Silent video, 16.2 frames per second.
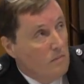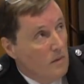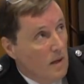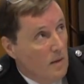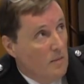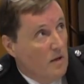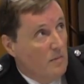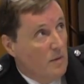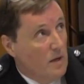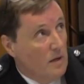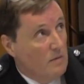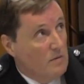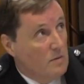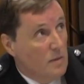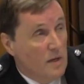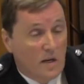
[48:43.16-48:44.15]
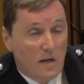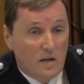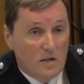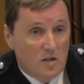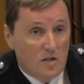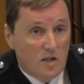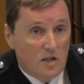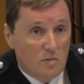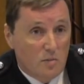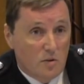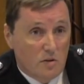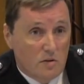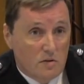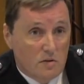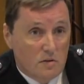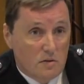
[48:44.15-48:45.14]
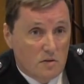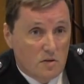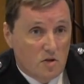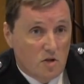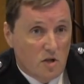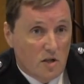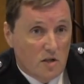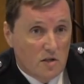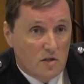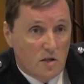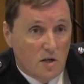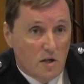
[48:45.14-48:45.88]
They may have been able to make an assessment to change